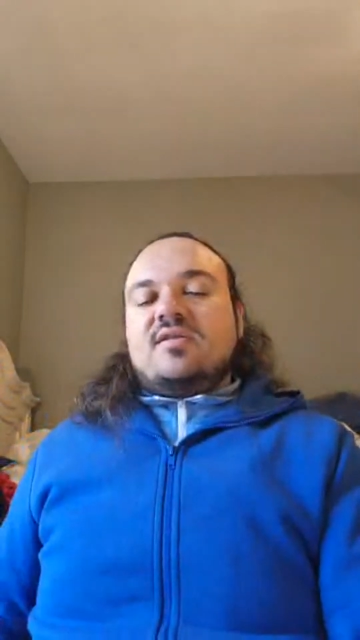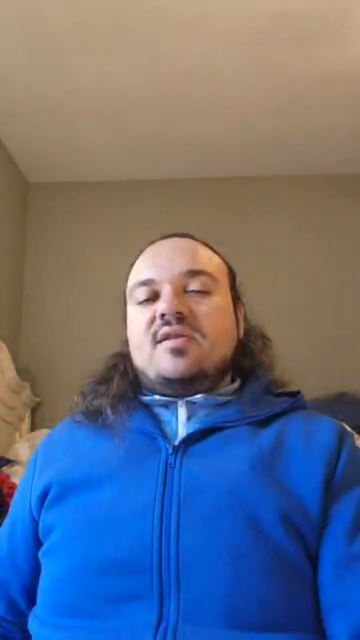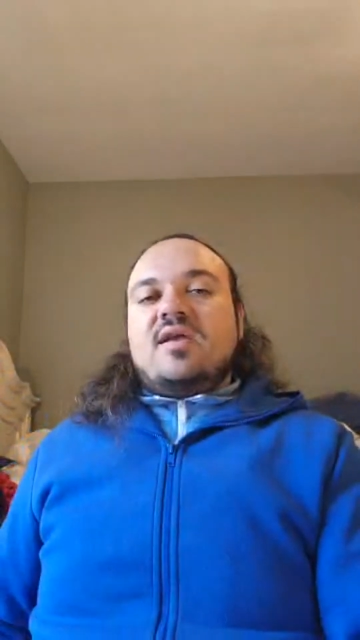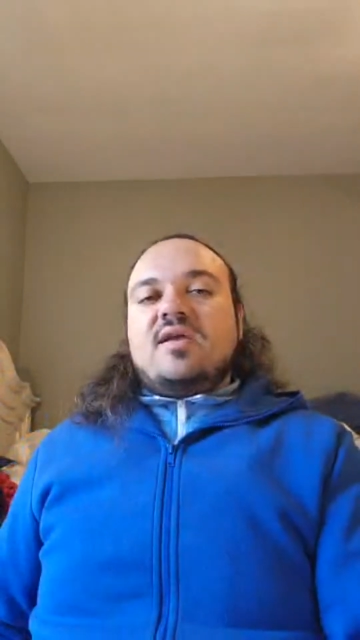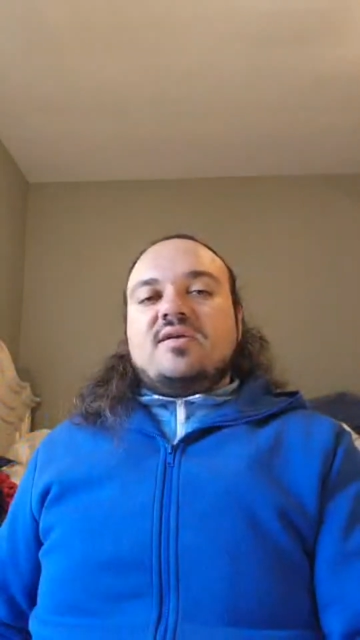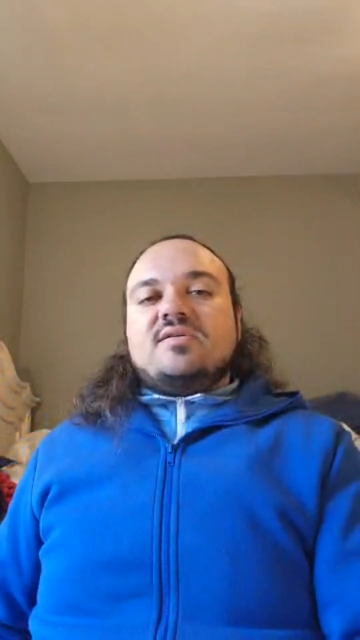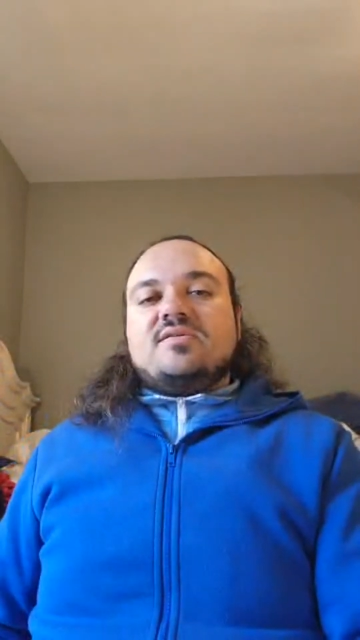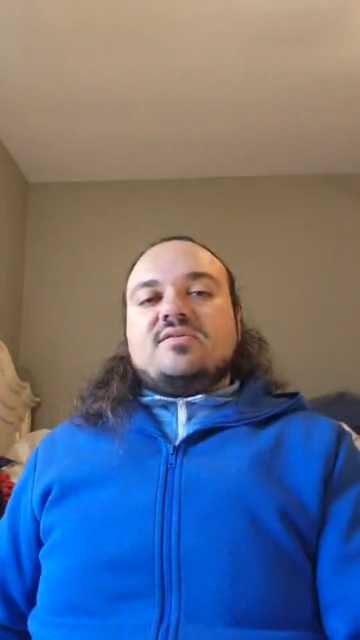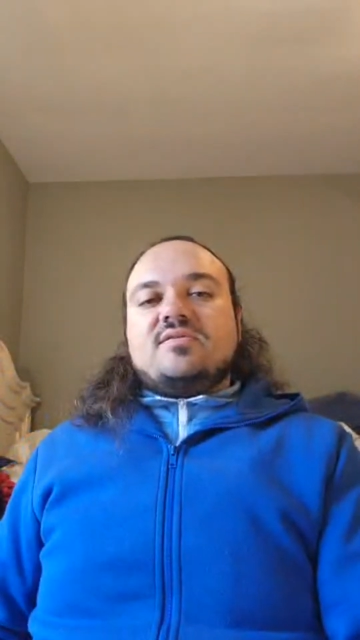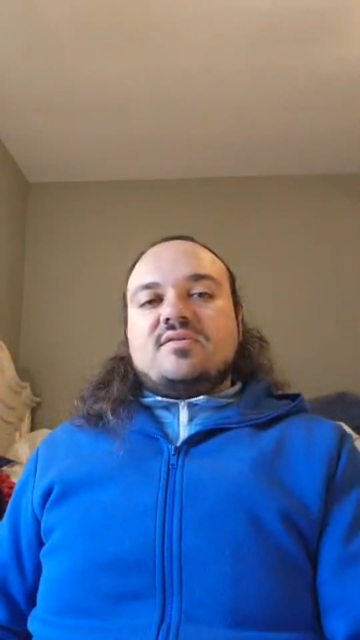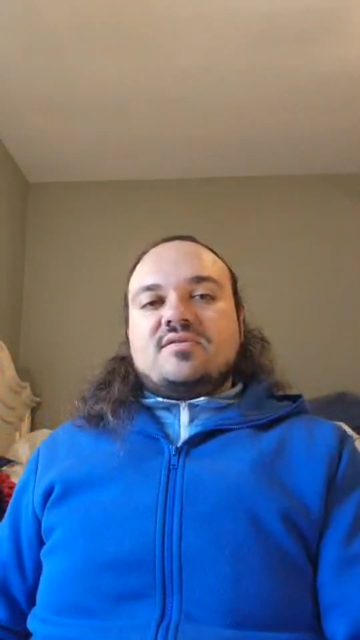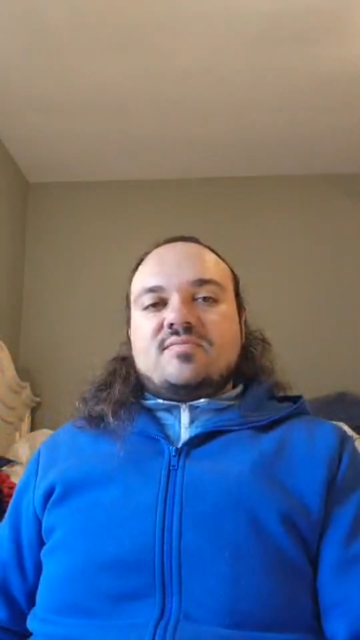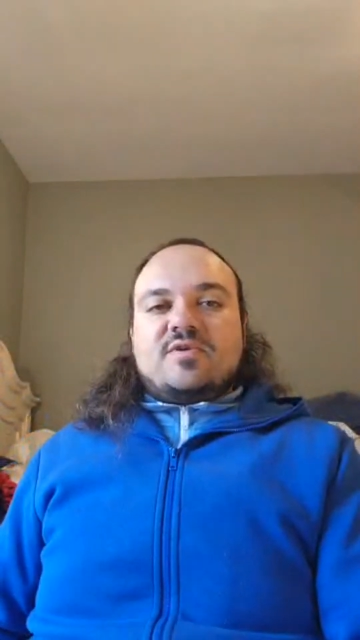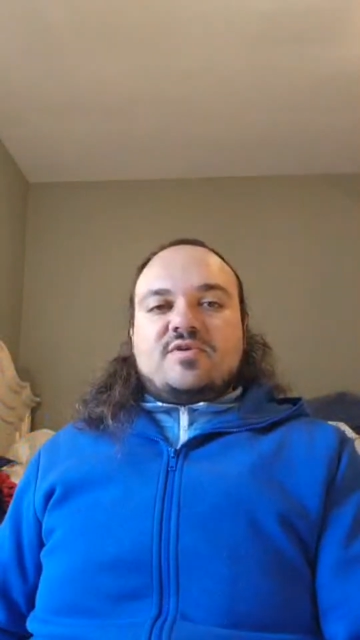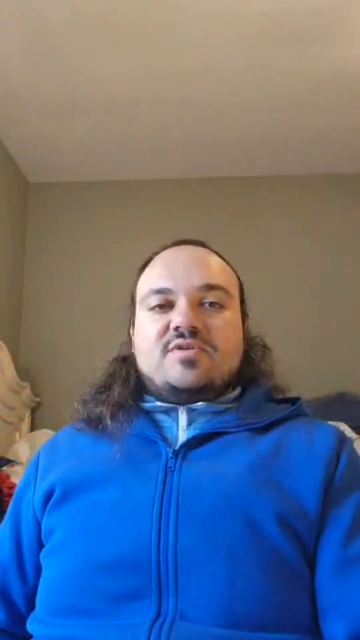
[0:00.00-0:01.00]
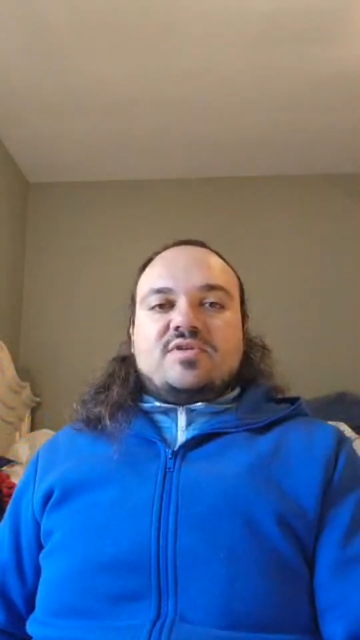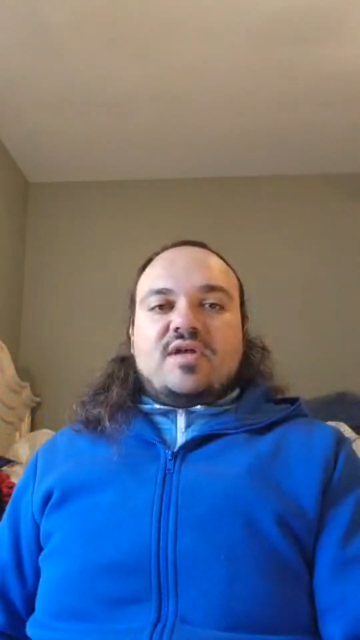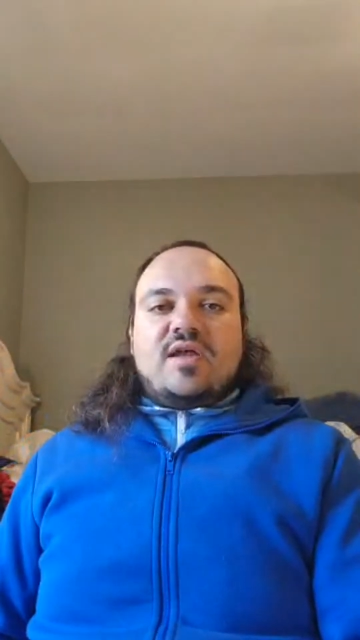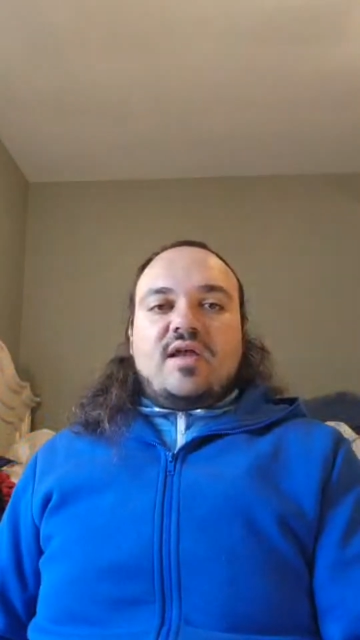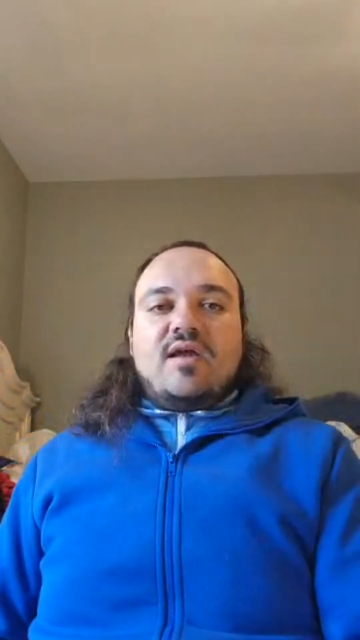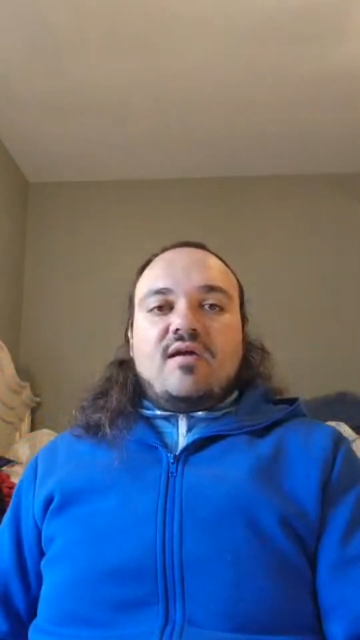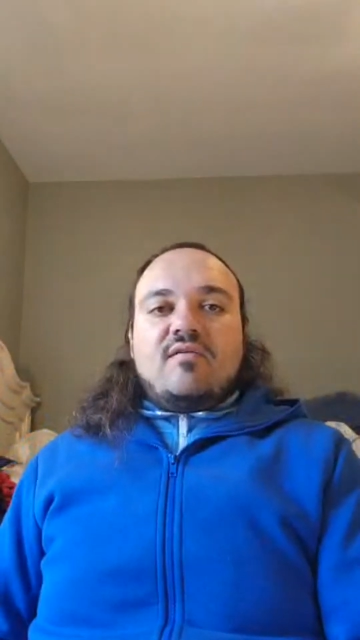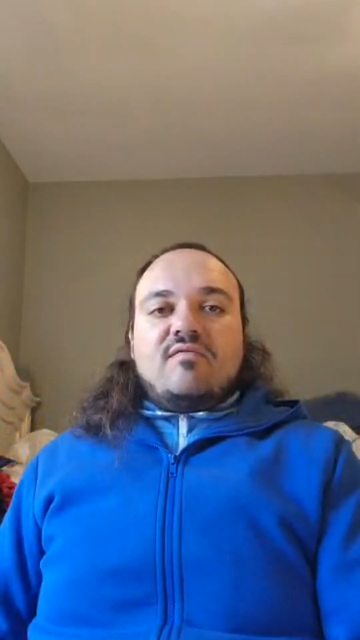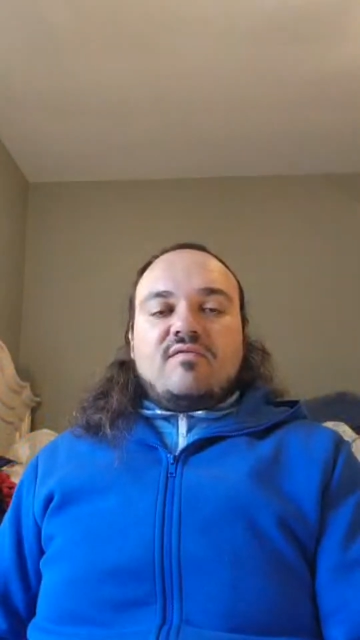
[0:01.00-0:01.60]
takes, as much as I have.